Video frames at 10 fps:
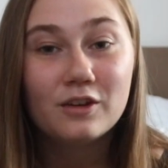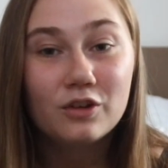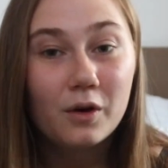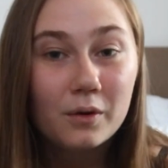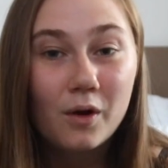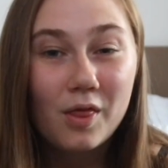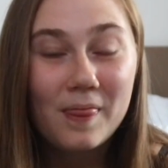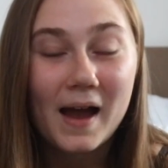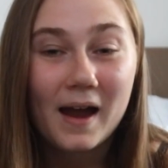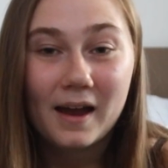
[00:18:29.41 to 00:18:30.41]
total
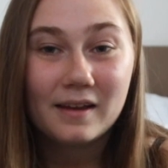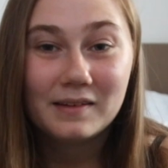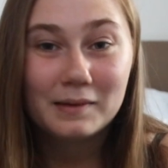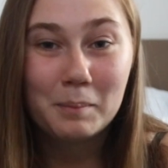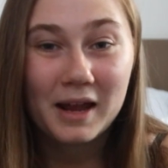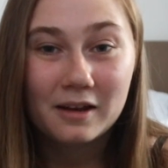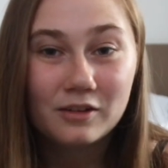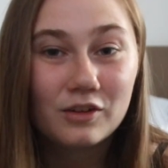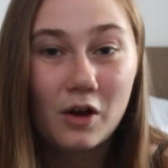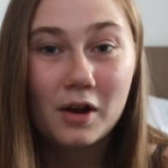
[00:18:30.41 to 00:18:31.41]
that I
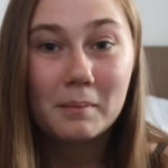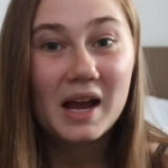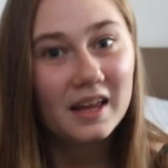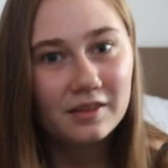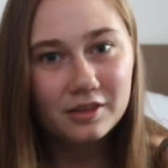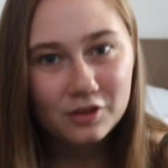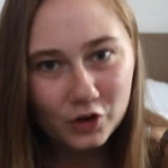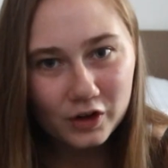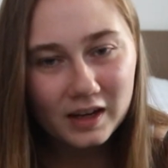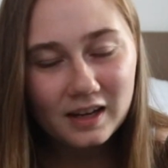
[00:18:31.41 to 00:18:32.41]
spent on my
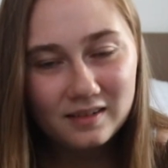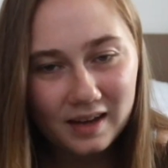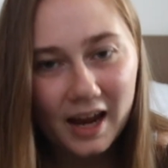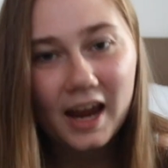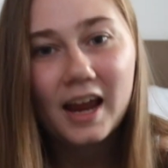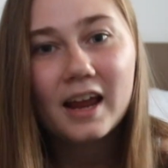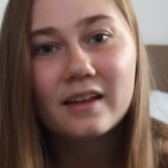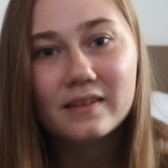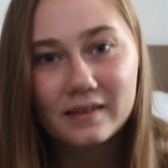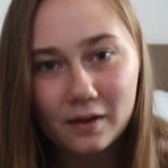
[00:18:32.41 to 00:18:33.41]
30-day
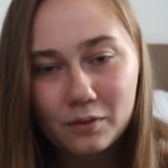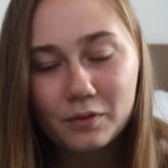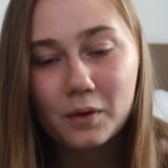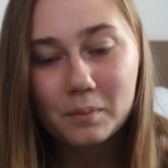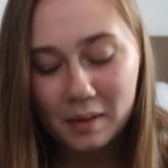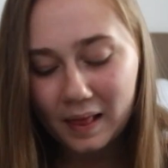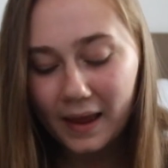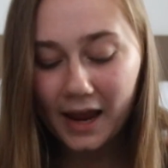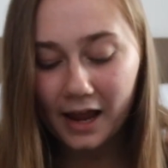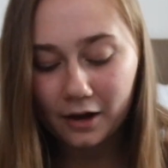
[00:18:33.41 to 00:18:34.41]
cell phone
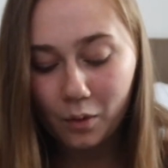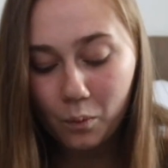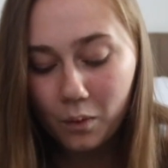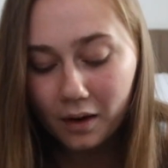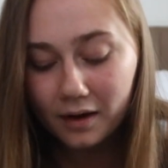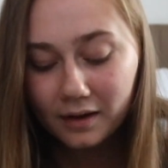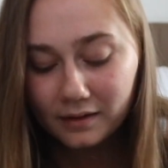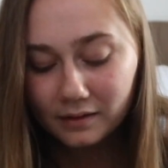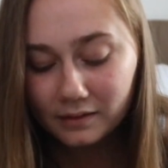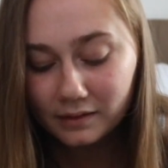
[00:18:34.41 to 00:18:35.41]
plan
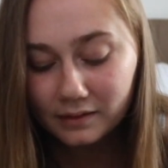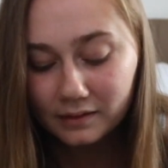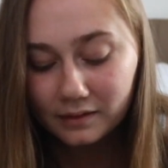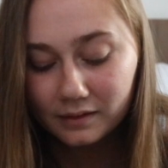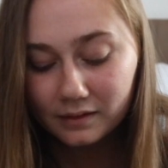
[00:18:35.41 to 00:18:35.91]
was